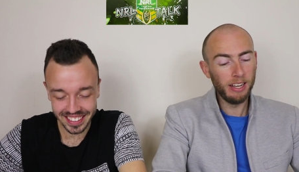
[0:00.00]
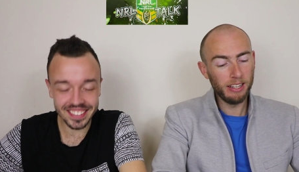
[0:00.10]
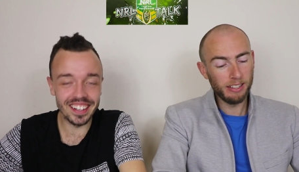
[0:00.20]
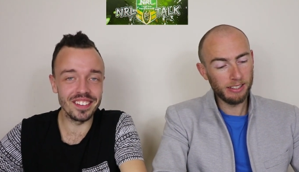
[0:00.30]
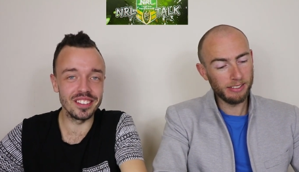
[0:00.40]

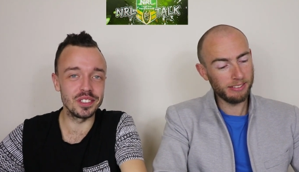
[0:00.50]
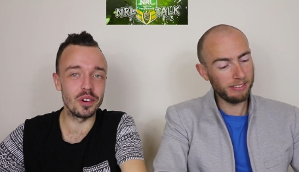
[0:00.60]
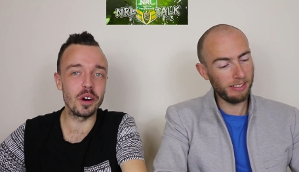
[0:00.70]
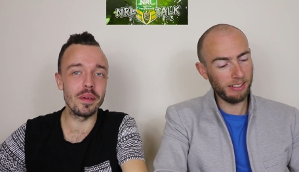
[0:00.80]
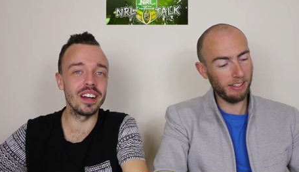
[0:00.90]
Speaker 1: Let's not even
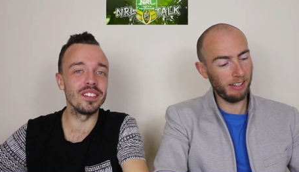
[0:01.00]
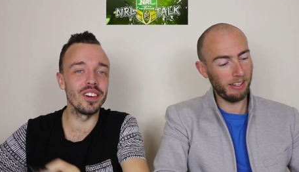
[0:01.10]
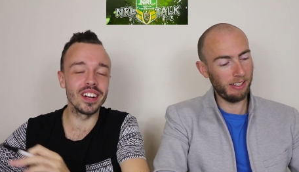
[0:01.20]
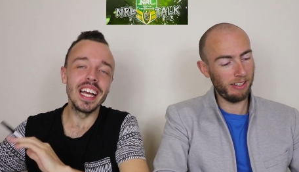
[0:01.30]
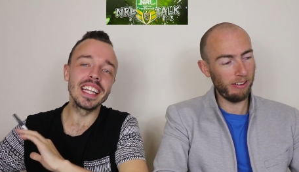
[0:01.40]
talk oh, about it.
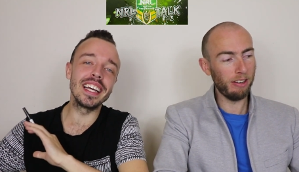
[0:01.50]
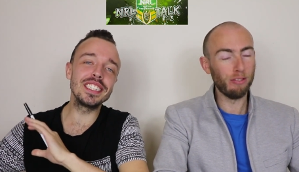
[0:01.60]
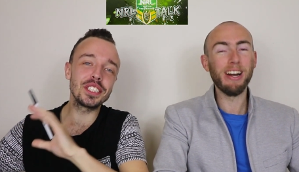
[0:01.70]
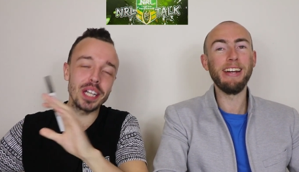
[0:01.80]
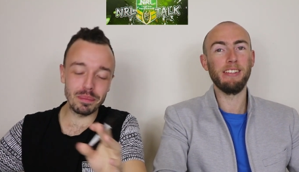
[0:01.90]
Look, no,
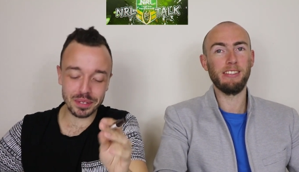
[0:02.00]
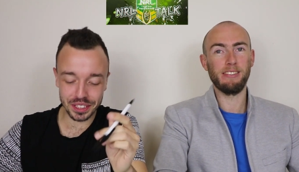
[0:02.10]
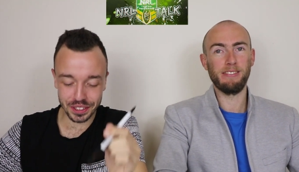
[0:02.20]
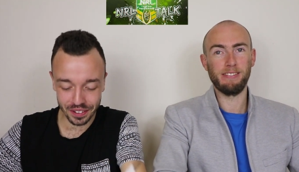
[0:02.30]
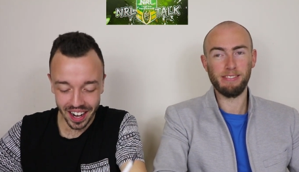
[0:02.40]
let's horrendous. jump
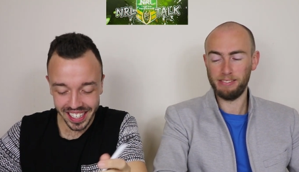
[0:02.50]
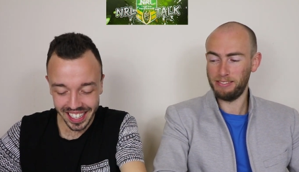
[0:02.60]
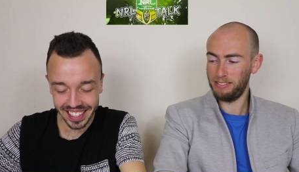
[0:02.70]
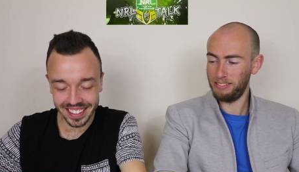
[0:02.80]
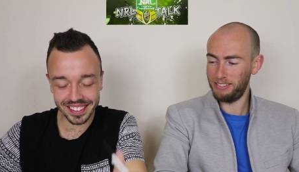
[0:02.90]

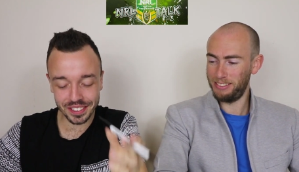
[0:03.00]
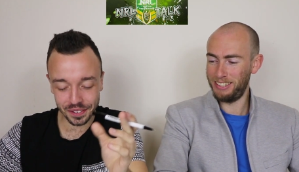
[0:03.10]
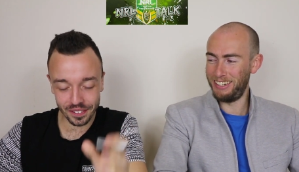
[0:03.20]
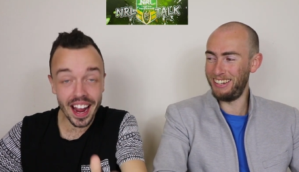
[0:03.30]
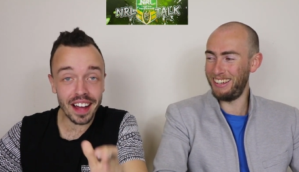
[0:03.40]
straight
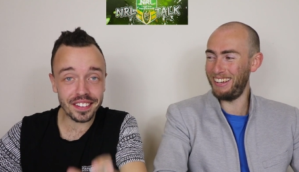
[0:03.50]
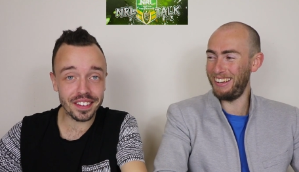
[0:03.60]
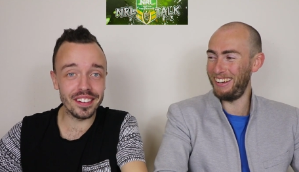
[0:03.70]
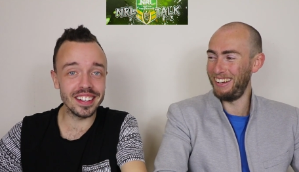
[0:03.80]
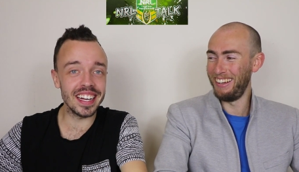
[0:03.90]
into round
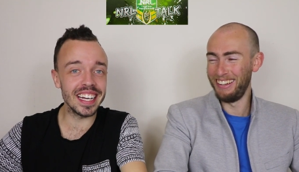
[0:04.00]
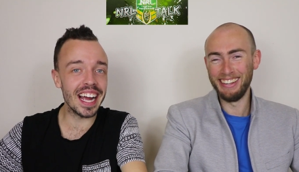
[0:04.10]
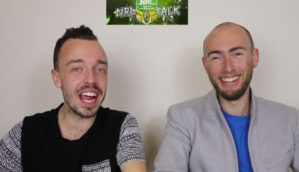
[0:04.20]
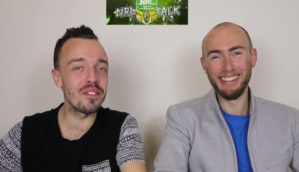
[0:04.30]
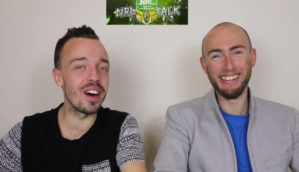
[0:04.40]
thirteen,
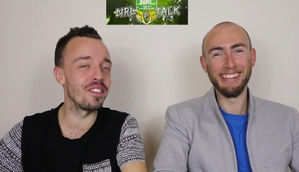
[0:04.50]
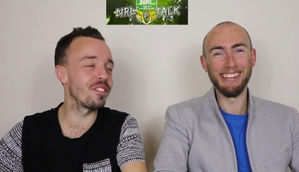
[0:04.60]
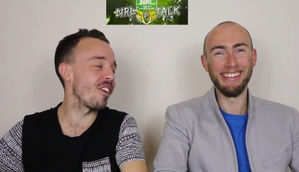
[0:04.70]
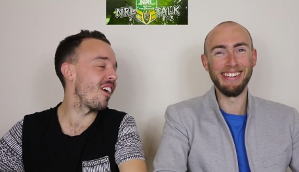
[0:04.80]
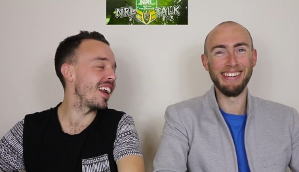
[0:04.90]
game
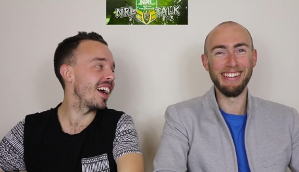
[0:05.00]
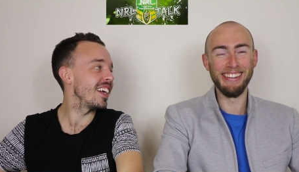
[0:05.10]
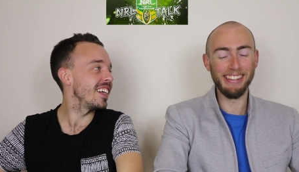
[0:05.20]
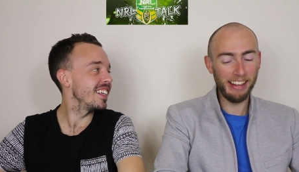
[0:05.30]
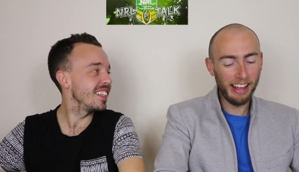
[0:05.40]
one
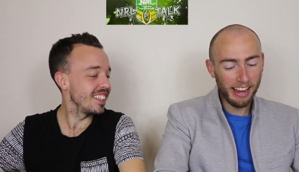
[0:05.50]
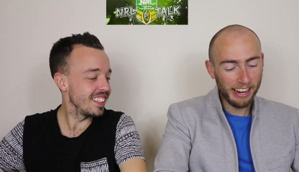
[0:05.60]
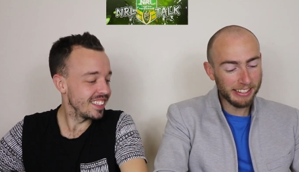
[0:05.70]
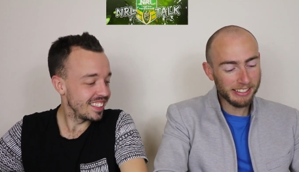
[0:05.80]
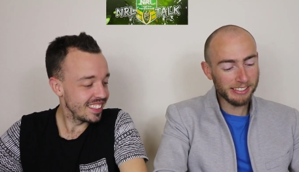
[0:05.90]
Friday.
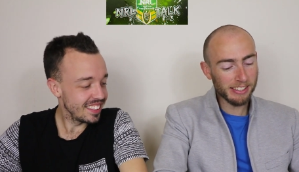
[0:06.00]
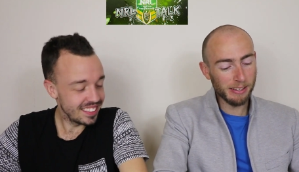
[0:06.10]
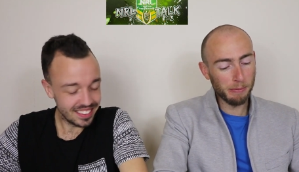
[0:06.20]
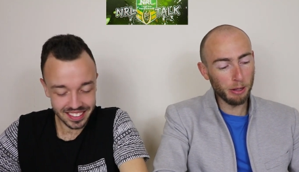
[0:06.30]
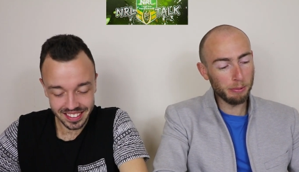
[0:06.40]
Speaker 2: It is
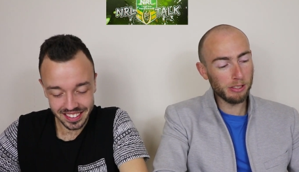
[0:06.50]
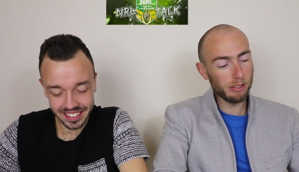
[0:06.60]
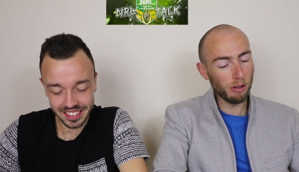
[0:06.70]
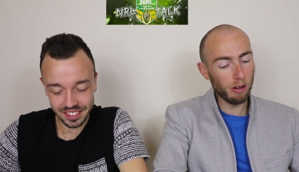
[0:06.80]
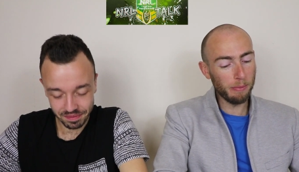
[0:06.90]
the Melbourne
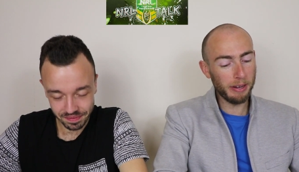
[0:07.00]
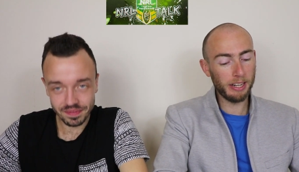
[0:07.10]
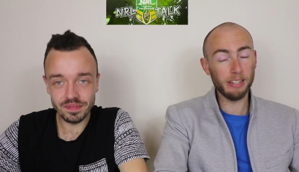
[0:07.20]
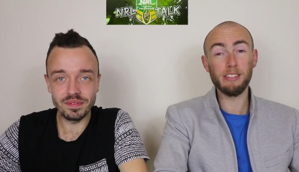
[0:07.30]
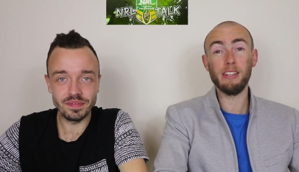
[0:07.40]
Storm
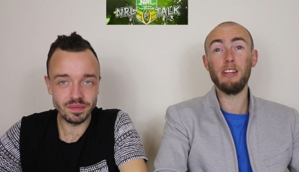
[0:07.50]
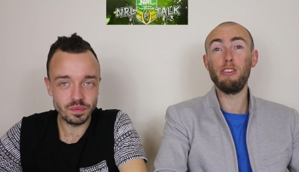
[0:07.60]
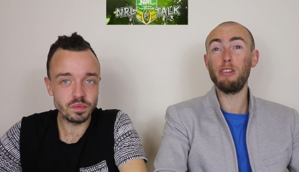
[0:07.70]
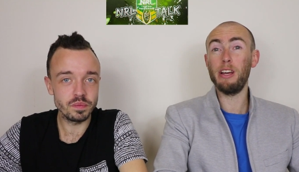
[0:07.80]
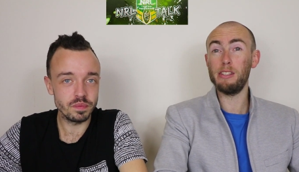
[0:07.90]
against
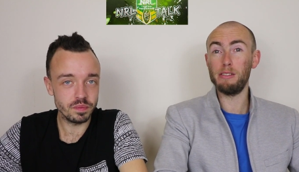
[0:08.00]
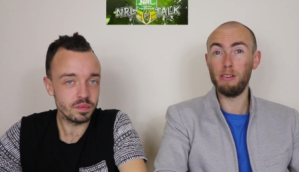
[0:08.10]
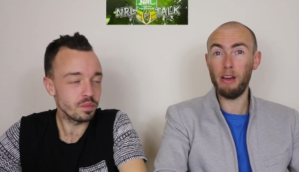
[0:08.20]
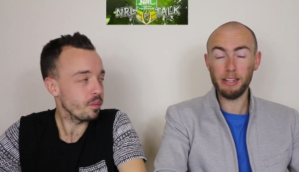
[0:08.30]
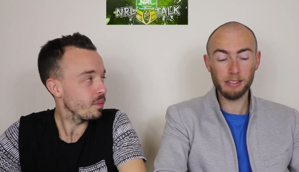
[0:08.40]
Newcastle
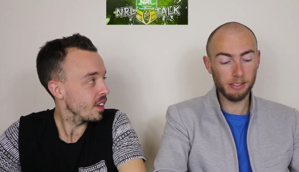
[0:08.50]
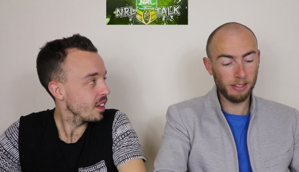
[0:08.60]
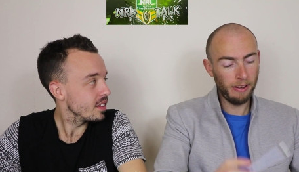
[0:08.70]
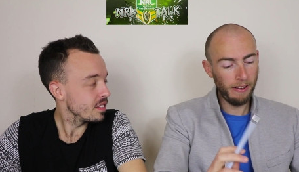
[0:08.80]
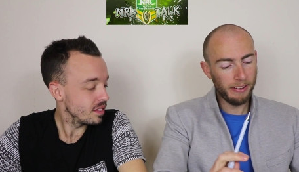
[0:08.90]

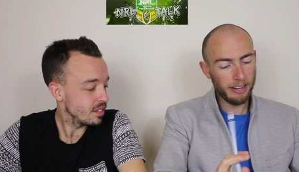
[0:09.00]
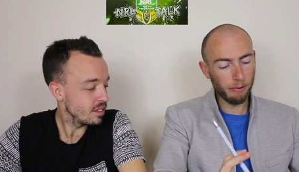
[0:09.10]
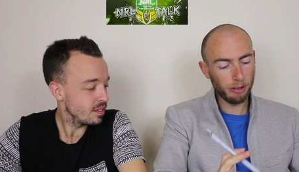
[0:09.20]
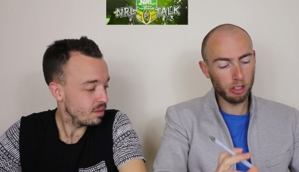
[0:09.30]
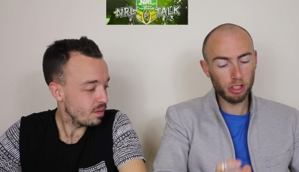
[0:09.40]
Knights.
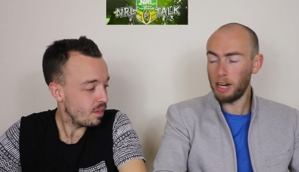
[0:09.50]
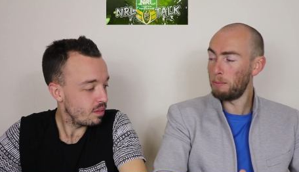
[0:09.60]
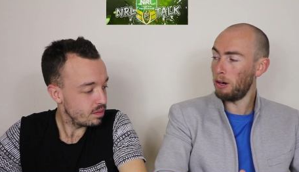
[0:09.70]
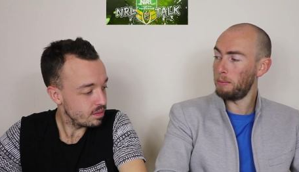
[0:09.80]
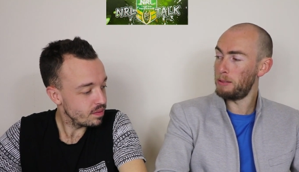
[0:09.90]
Now we've got
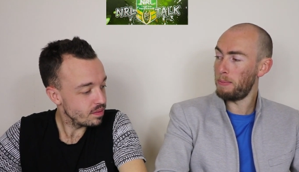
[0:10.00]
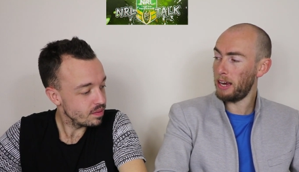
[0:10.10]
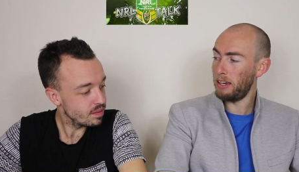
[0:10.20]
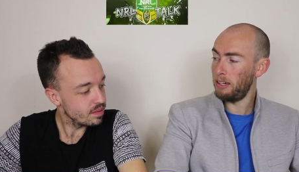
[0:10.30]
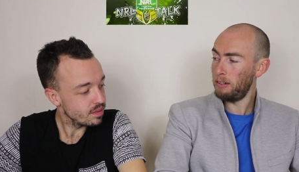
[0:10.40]
Jay Brom is
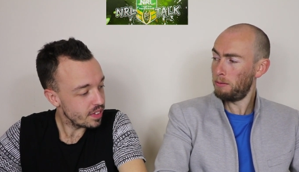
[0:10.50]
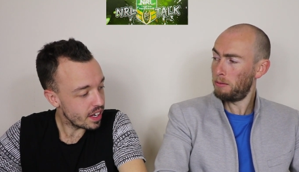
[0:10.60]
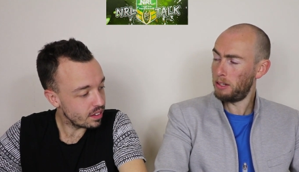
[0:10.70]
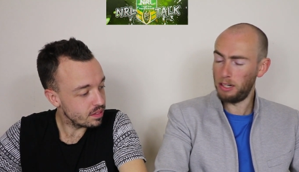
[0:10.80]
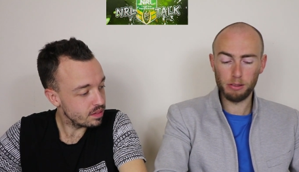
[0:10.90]
back in,
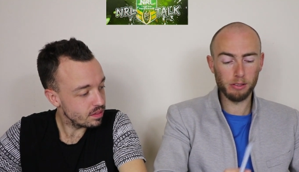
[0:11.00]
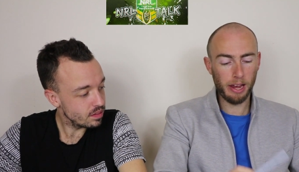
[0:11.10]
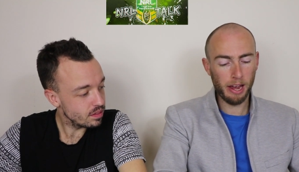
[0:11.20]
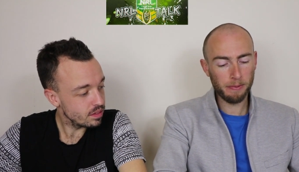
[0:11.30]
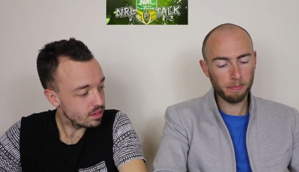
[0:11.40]
yeah.
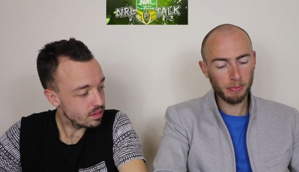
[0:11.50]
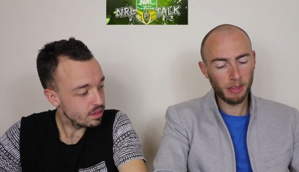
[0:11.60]
Nichols out.